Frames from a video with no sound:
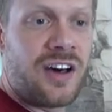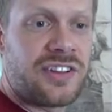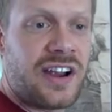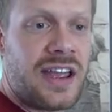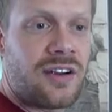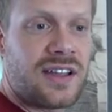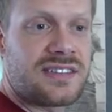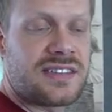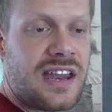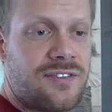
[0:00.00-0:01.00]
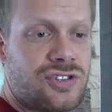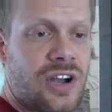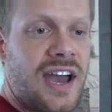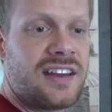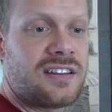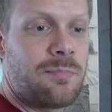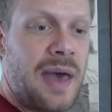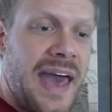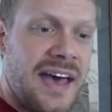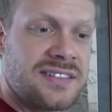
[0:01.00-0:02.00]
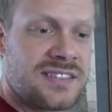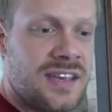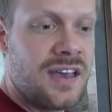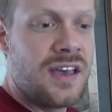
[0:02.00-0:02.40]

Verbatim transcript: other Ariats that I've tried in the past.